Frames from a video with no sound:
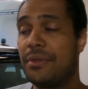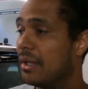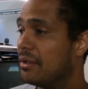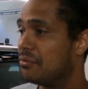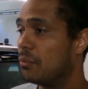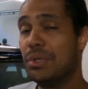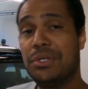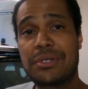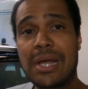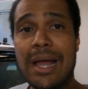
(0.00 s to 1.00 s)
thing is when
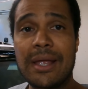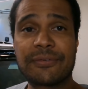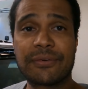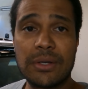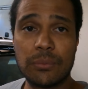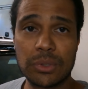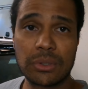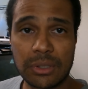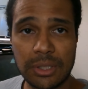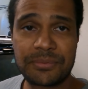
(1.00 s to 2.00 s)
you tie front and rear
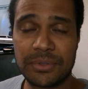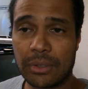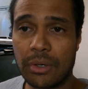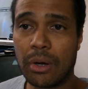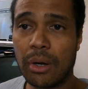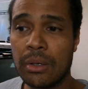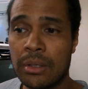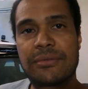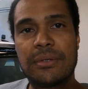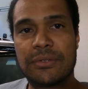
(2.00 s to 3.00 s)
clips in the car,
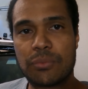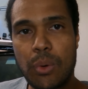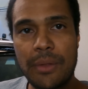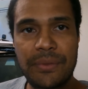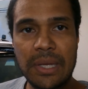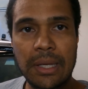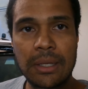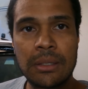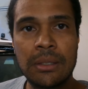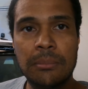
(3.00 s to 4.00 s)
it's one thing,
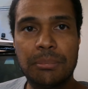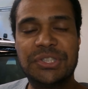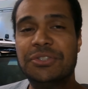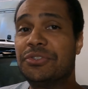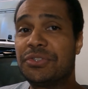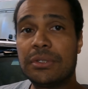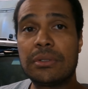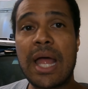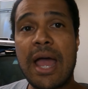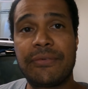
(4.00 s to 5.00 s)
but you still
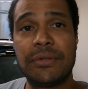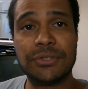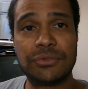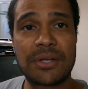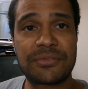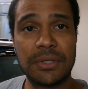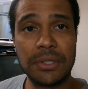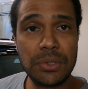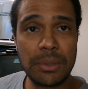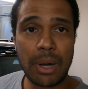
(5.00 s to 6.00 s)
have to address the
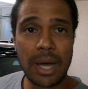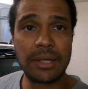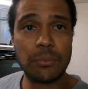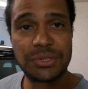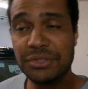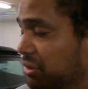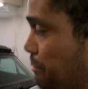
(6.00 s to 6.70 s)
unibody, which is the